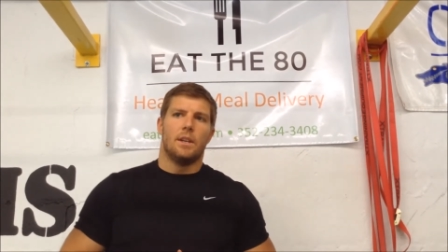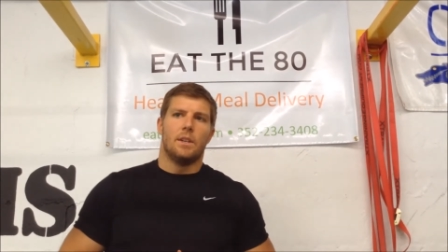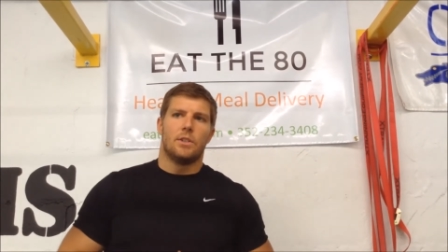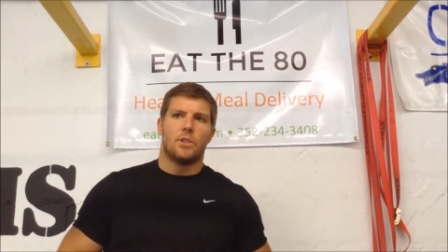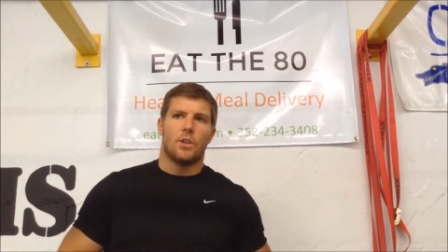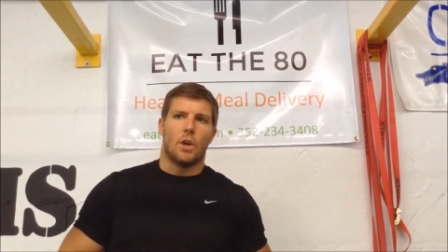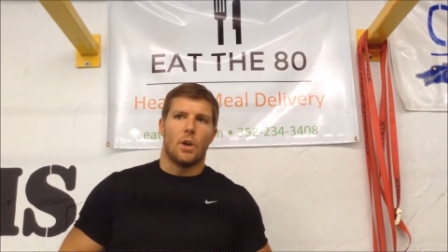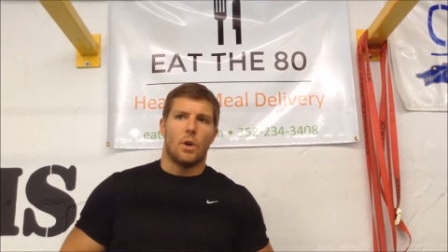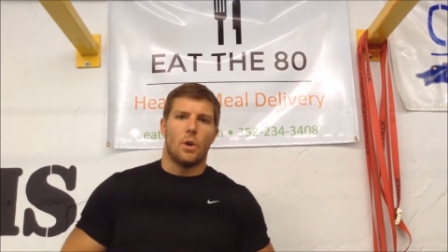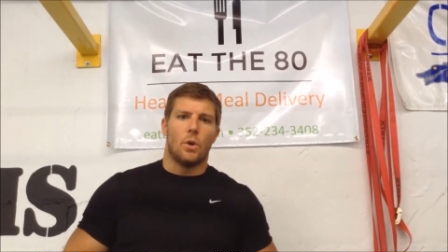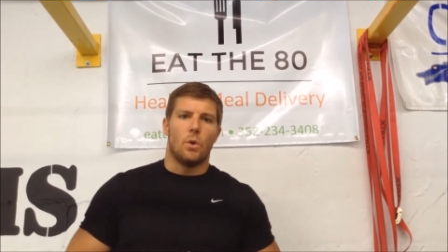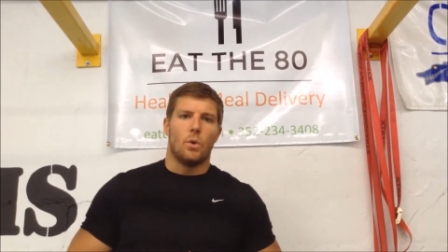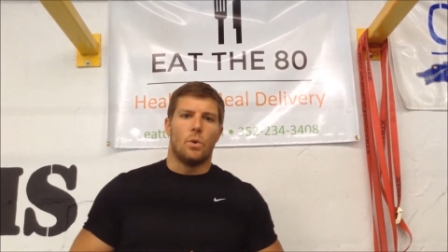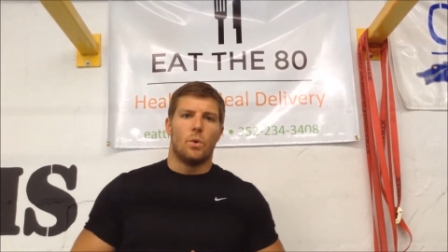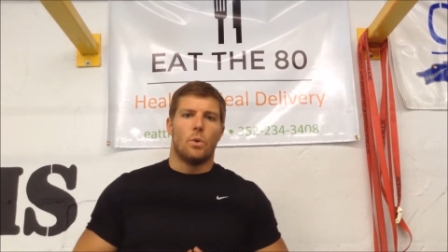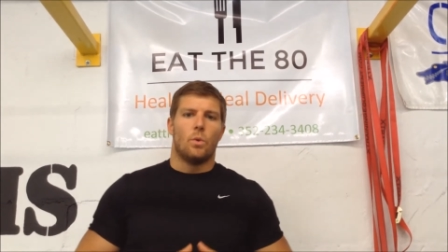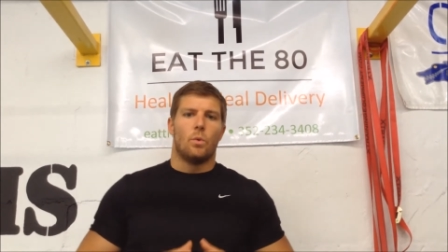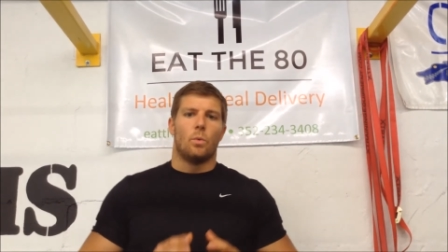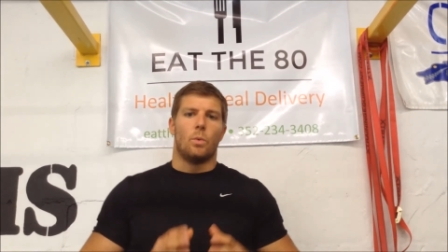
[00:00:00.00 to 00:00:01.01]

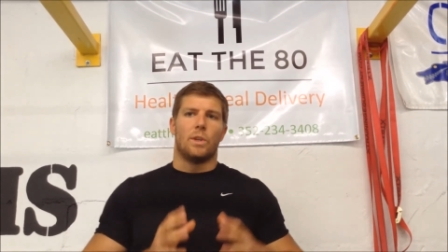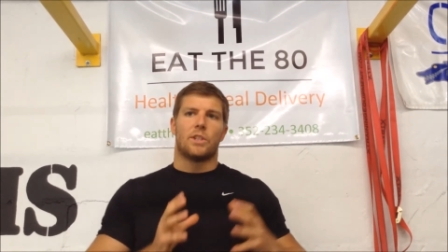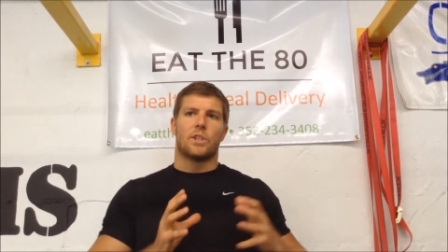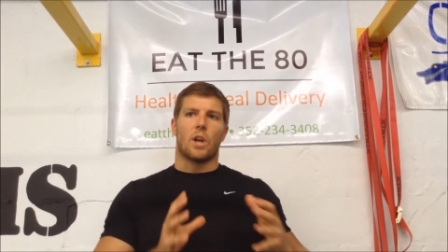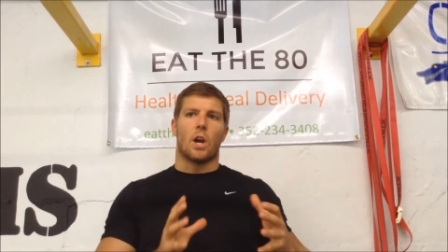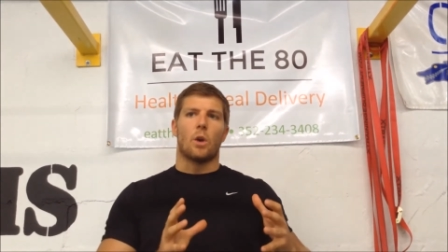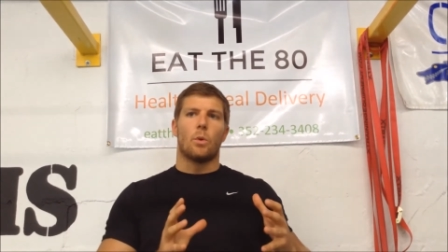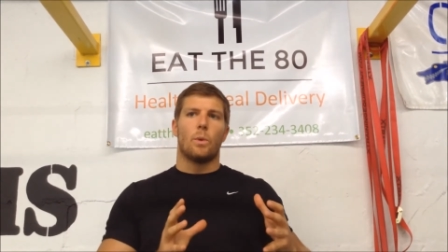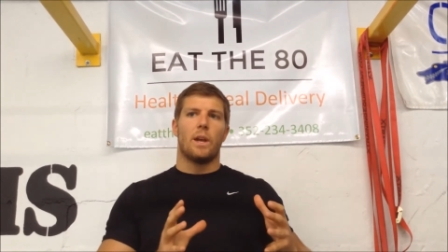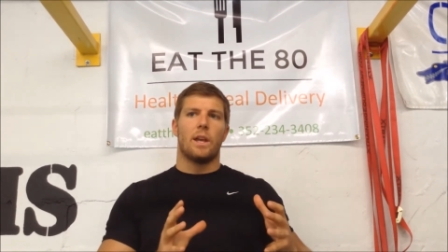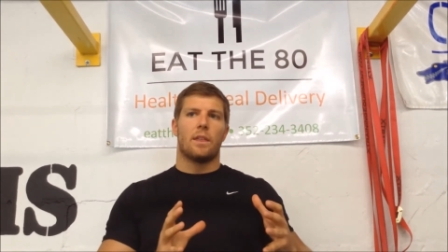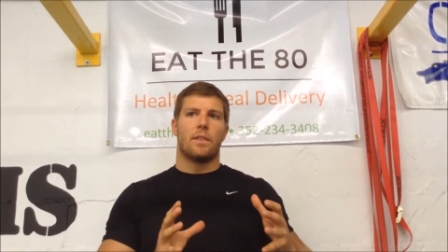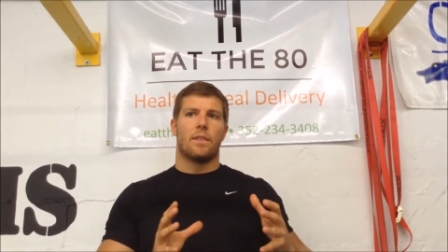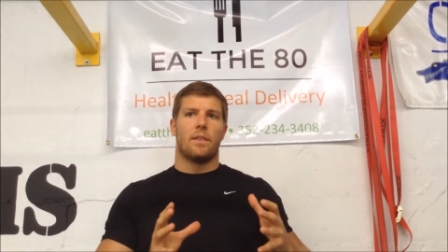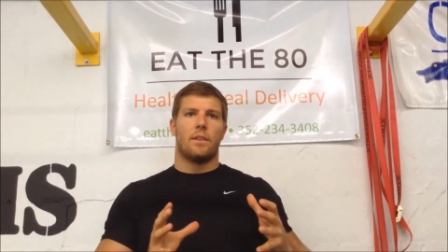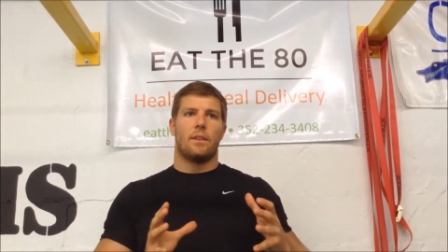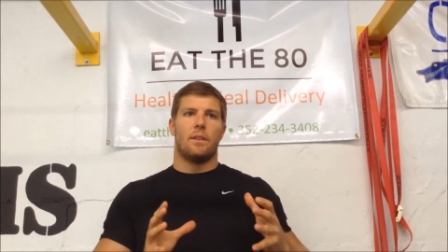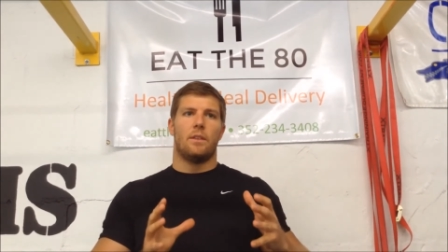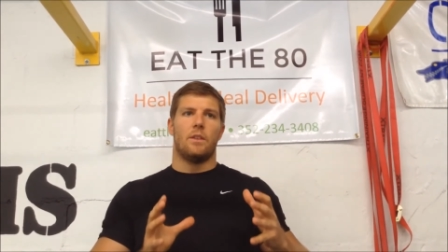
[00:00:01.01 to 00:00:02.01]
So we start
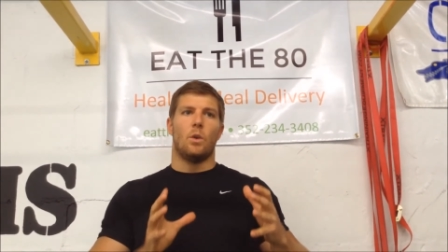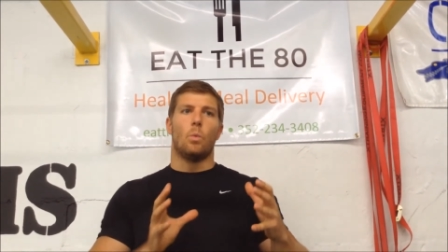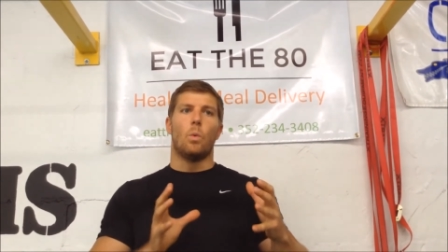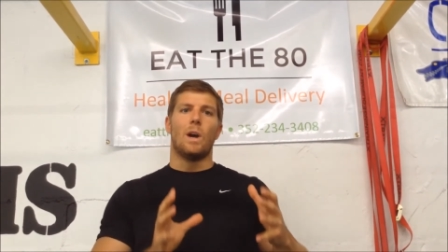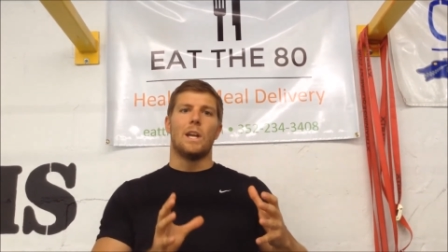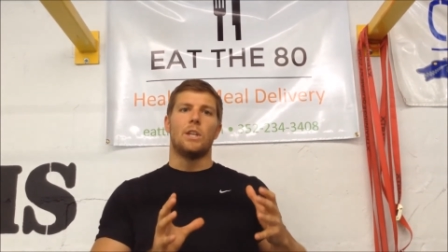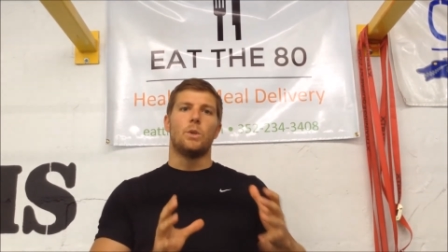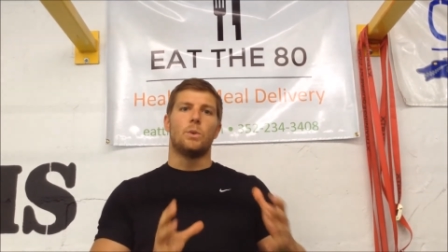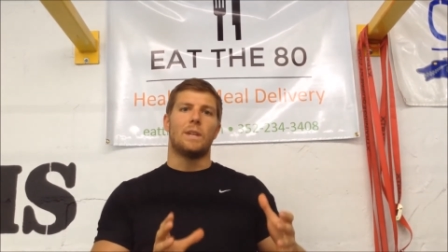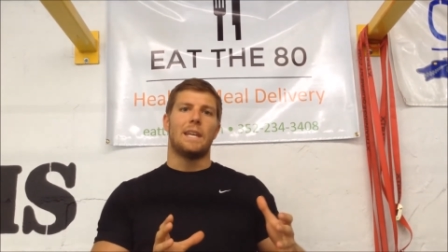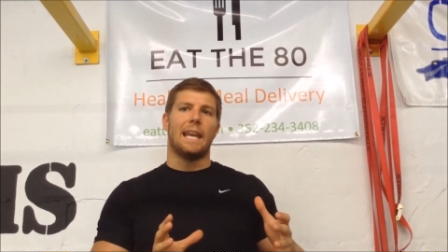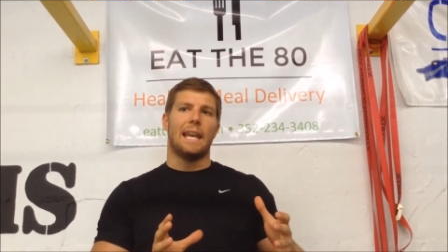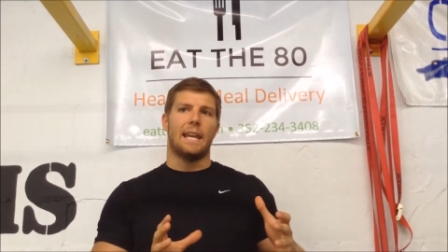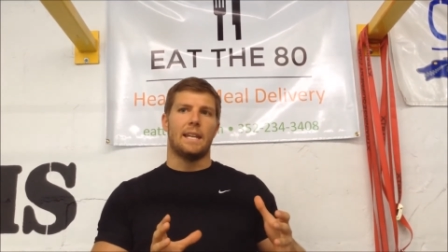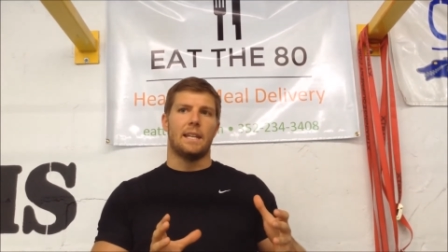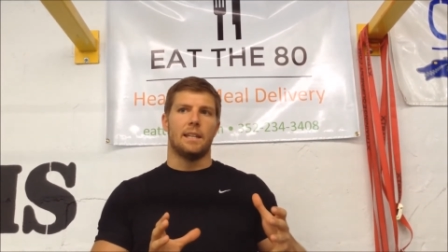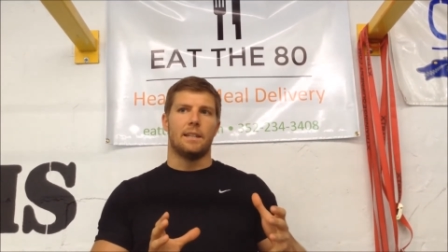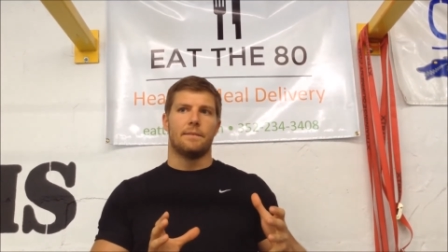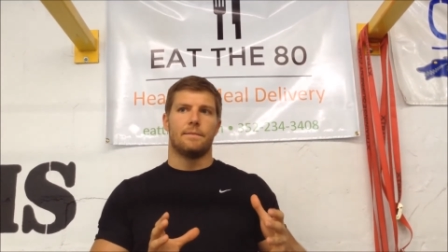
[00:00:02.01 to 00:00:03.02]
with the what you
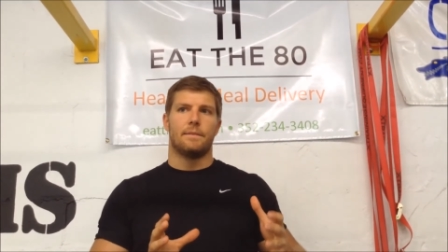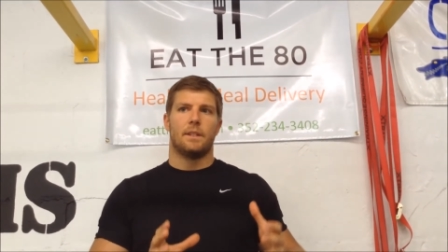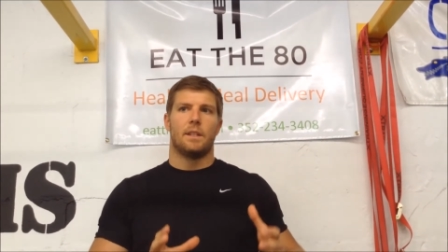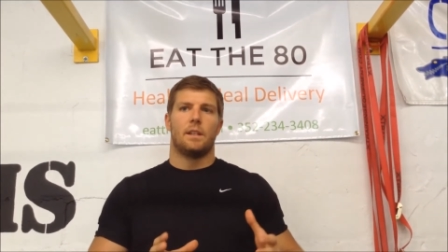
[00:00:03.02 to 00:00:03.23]
can eat.